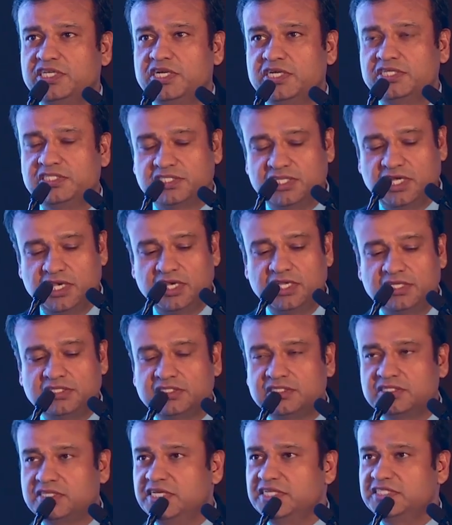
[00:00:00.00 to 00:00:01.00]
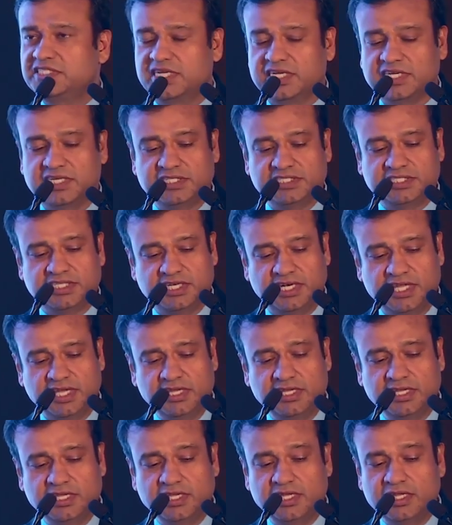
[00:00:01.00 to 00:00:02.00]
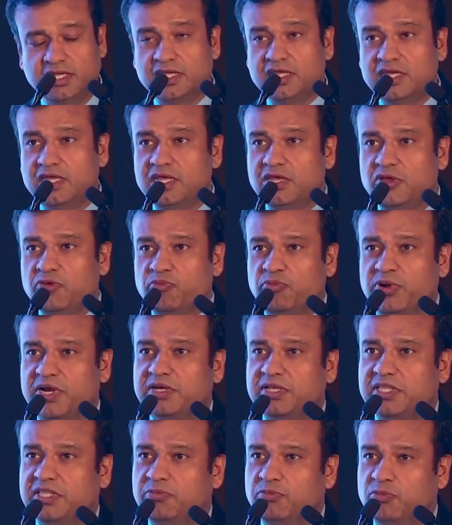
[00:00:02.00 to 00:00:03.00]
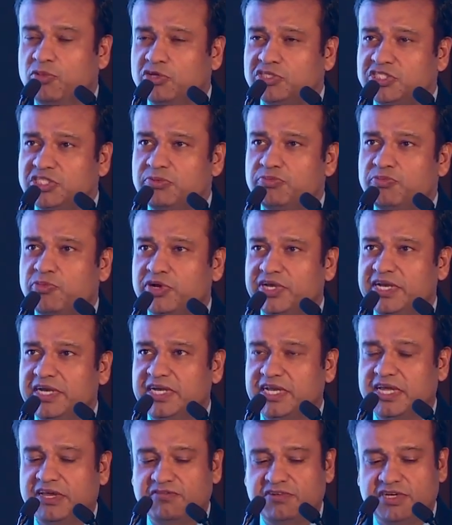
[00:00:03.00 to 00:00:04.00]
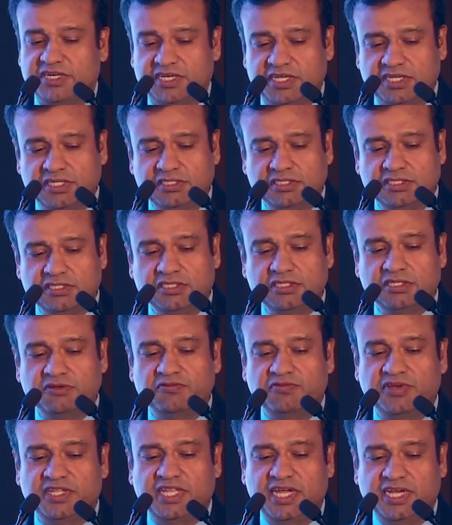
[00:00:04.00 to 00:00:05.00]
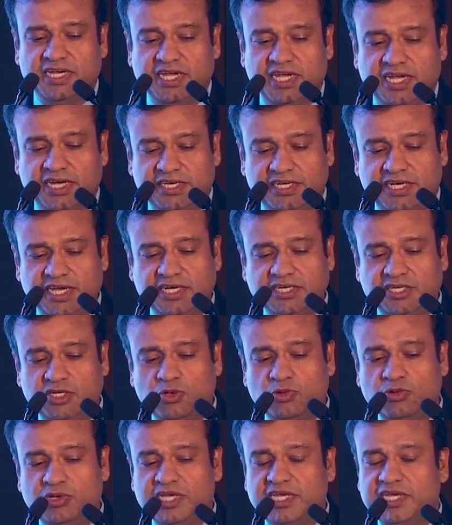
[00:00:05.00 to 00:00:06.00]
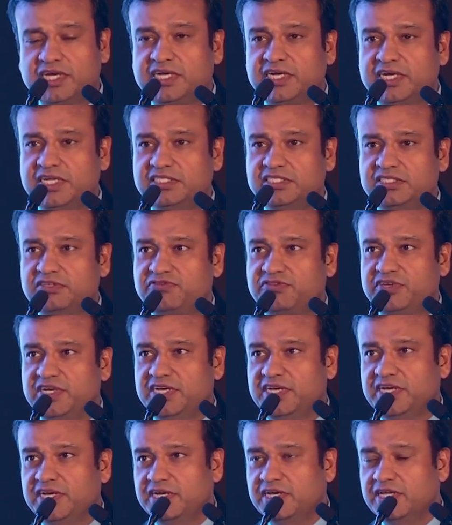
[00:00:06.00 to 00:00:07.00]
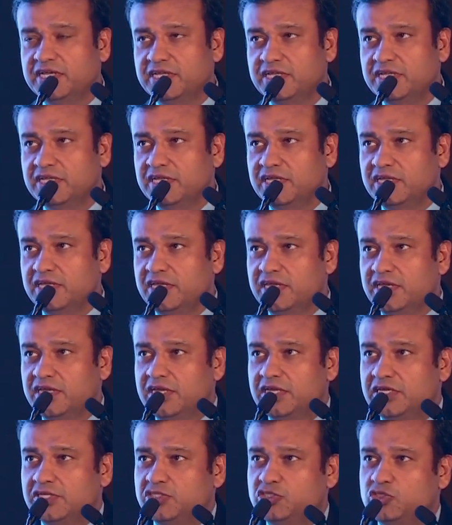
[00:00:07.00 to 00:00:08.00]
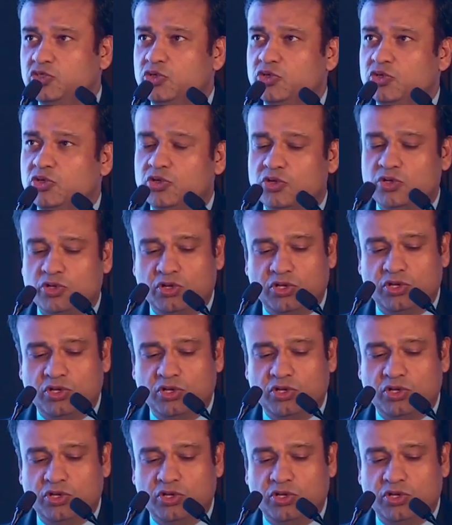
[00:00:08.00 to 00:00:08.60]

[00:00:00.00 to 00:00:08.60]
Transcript: it still is 3 cycles a day. But the most important caveat is with an intent to increase if needed. So,